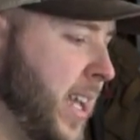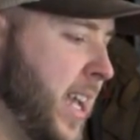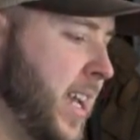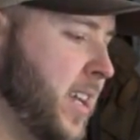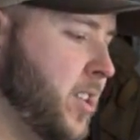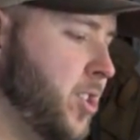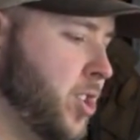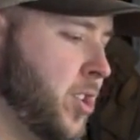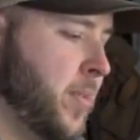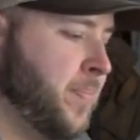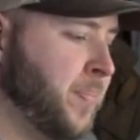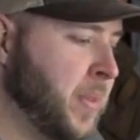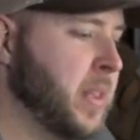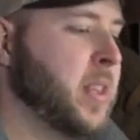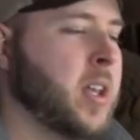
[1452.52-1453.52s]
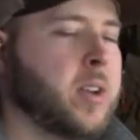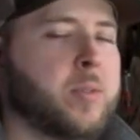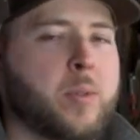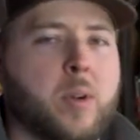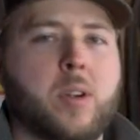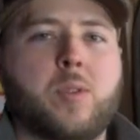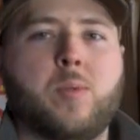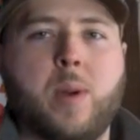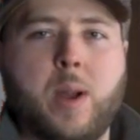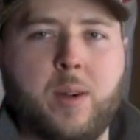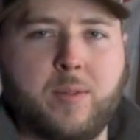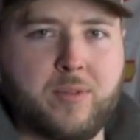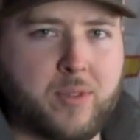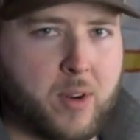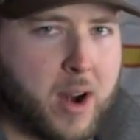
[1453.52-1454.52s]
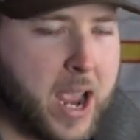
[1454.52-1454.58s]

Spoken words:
edge that'll work well for